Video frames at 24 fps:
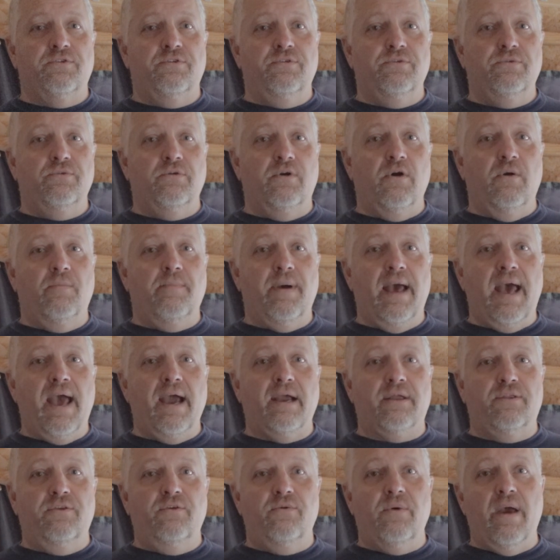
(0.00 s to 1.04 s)
to go
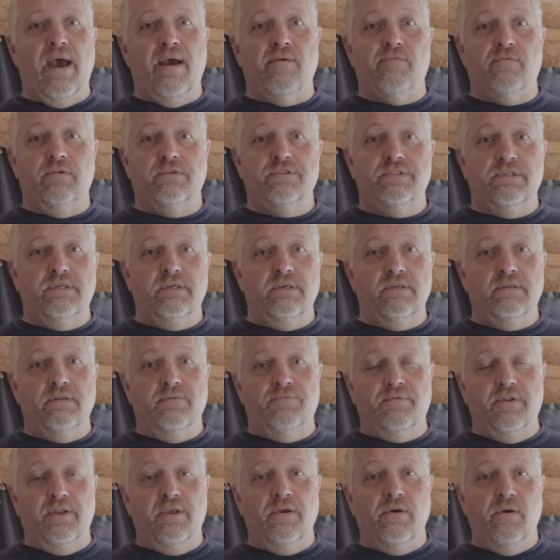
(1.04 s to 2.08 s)
back to averaging a
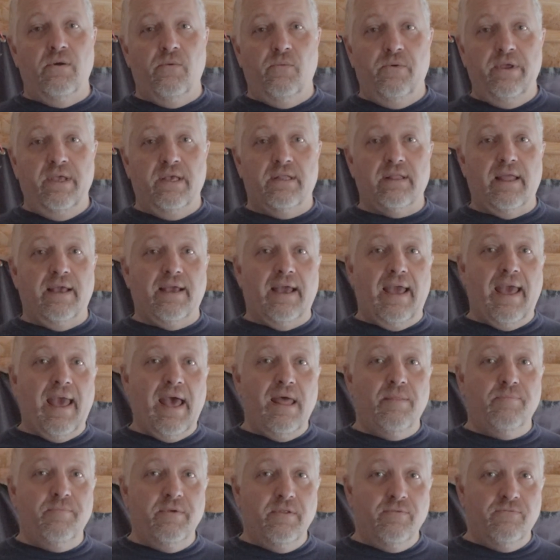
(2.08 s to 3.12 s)
video a week like I
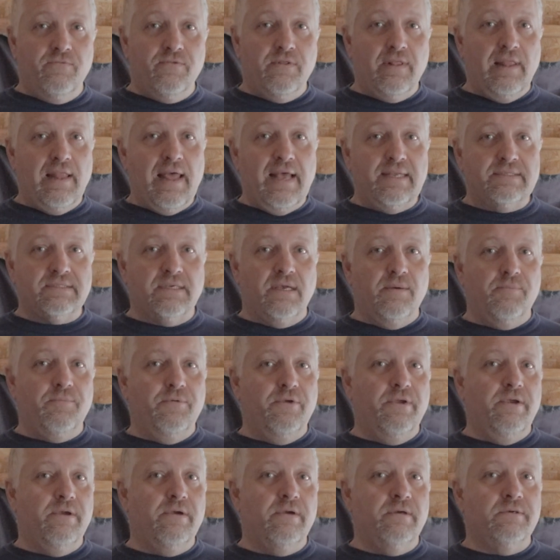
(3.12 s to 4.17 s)
had been for the last couple
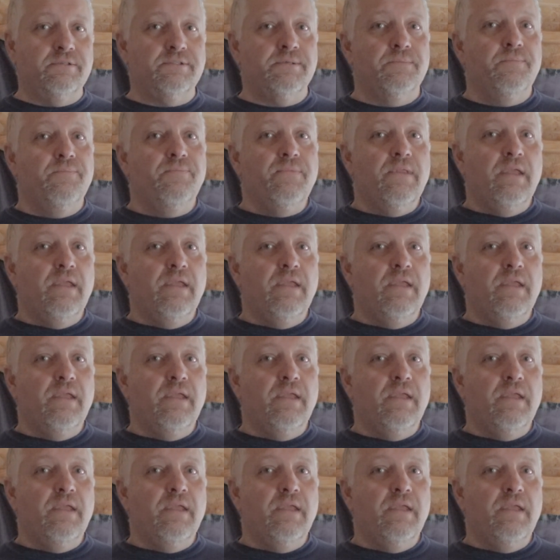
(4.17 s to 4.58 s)
of years.